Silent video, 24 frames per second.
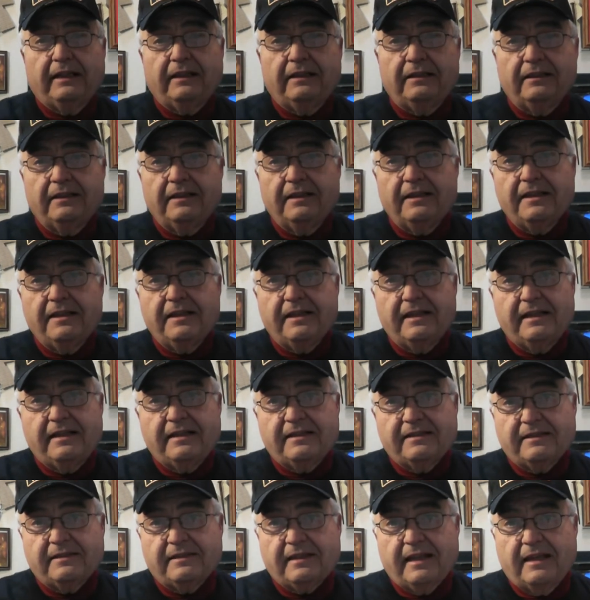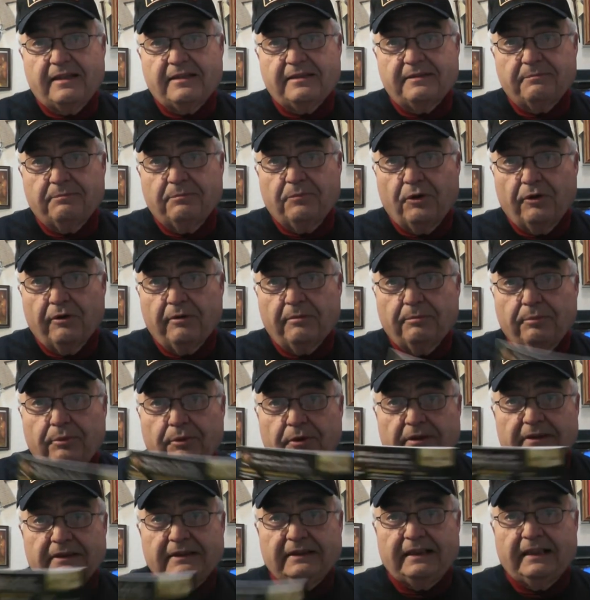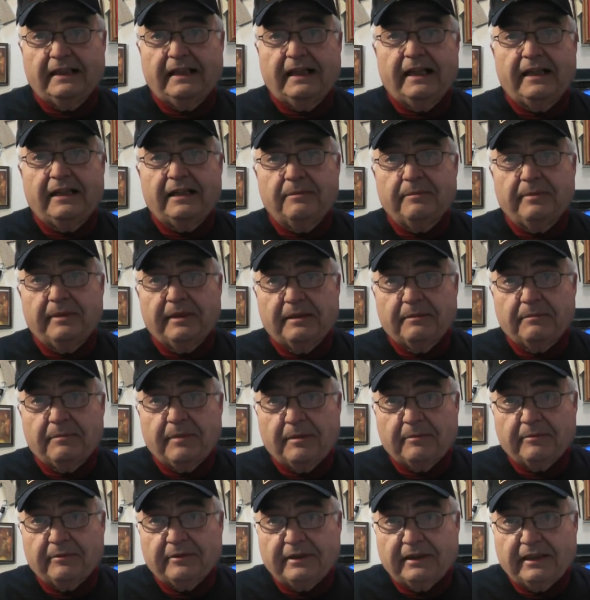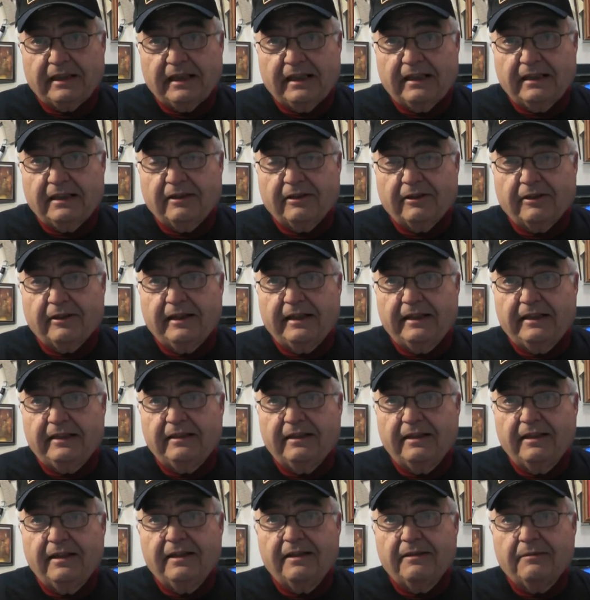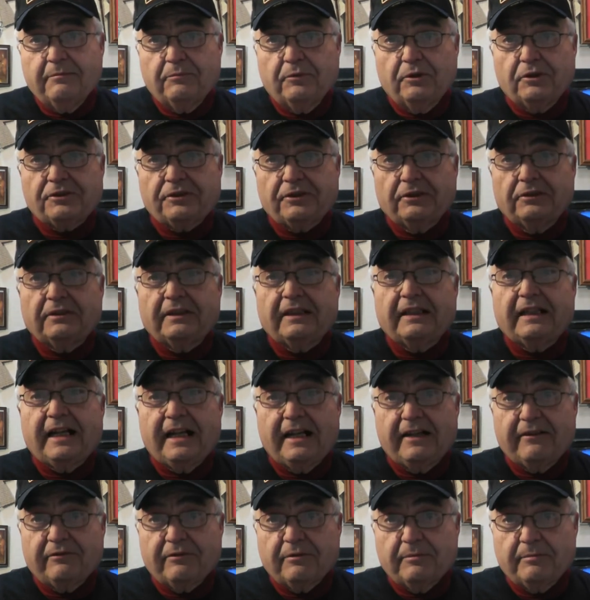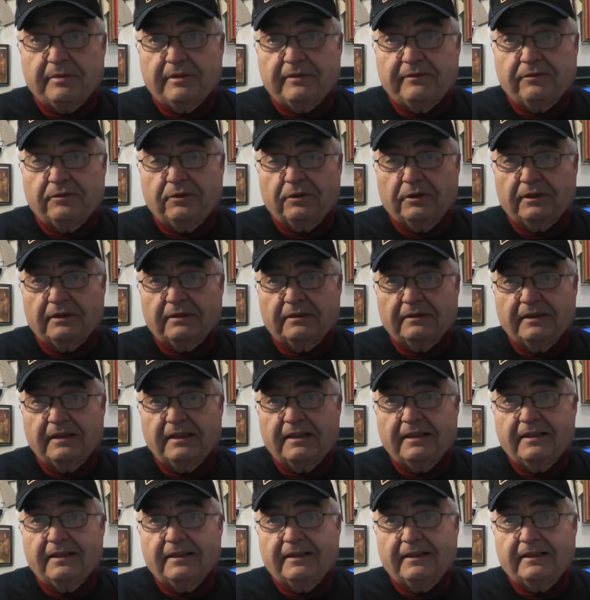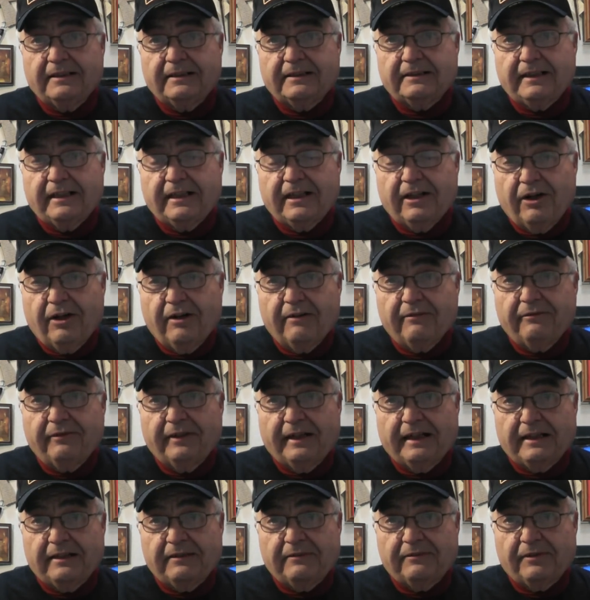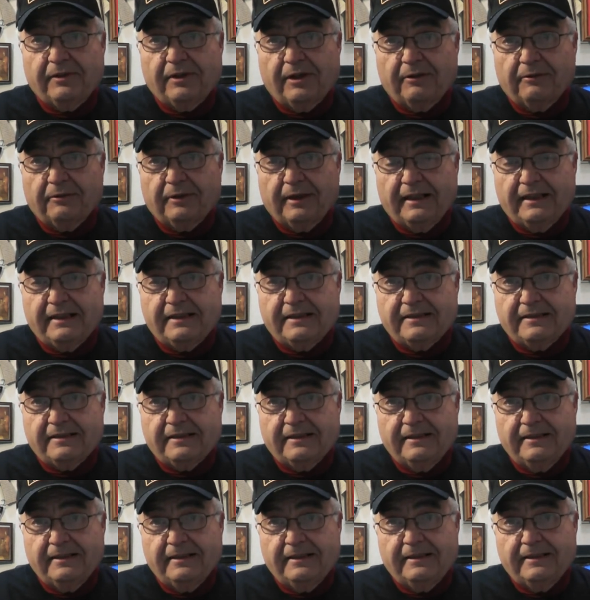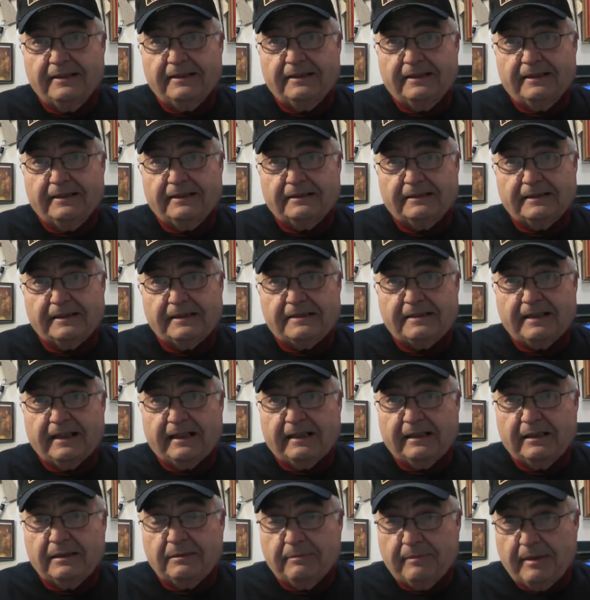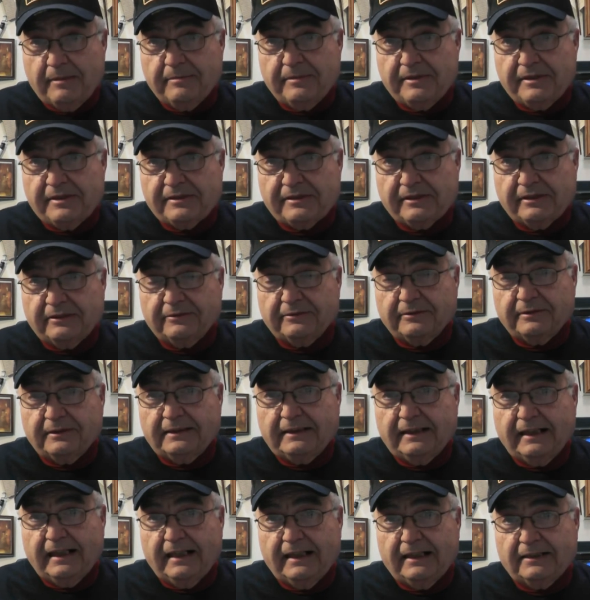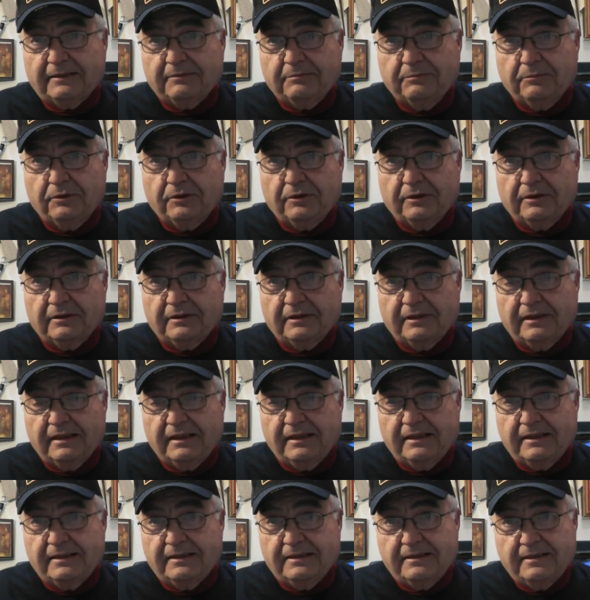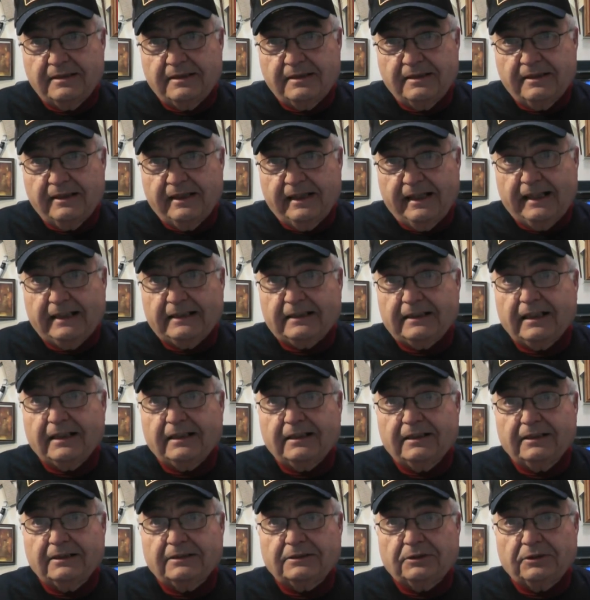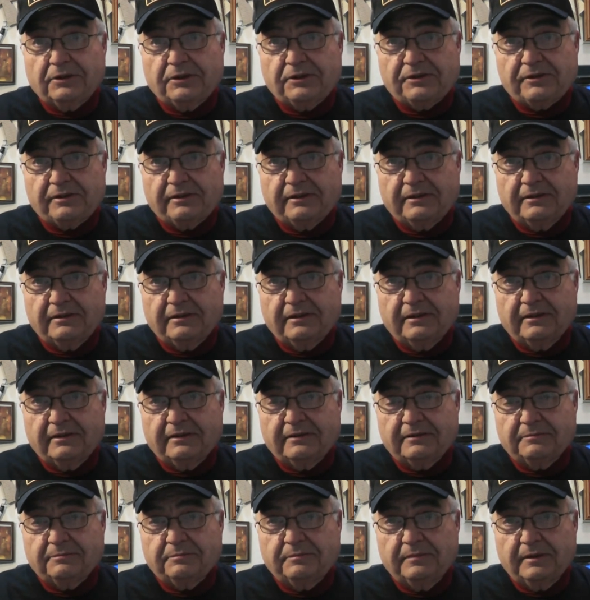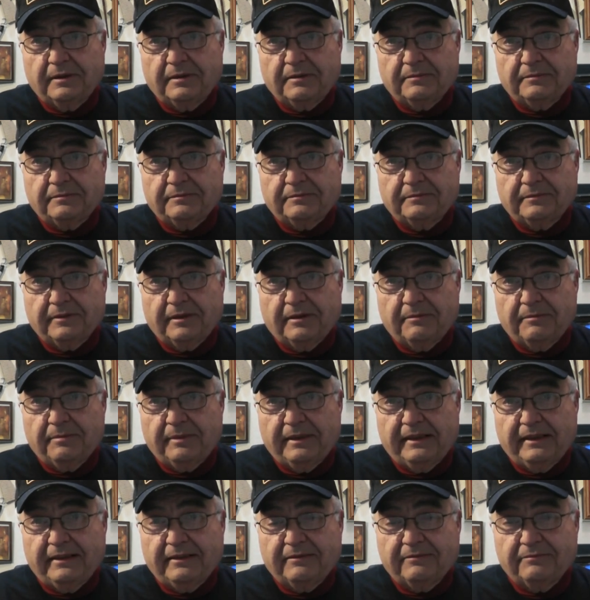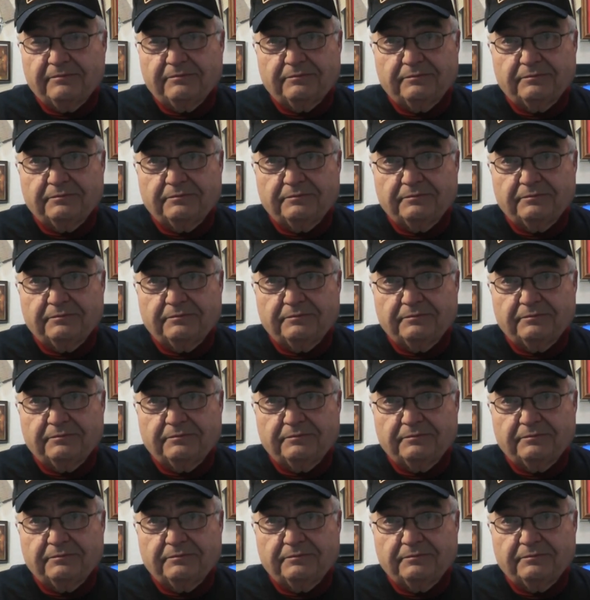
It is more important today to be a member of the NRA, more so than ever before. They are fighting for our rights. The Second Amendment is under attack. More anti-gun laws are being